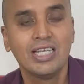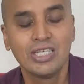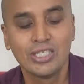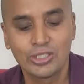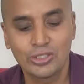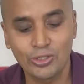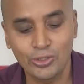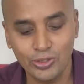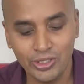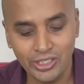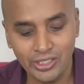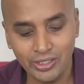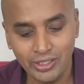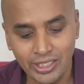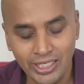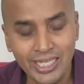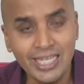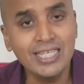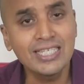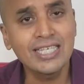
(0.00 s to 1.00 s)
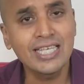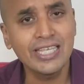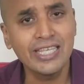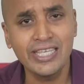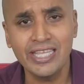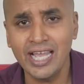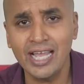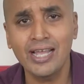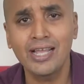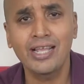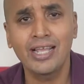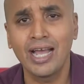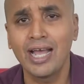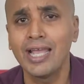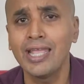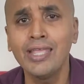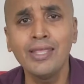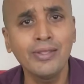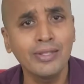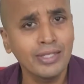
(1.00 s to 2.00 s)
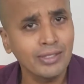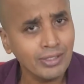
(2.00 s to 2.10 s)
So he's a young guy,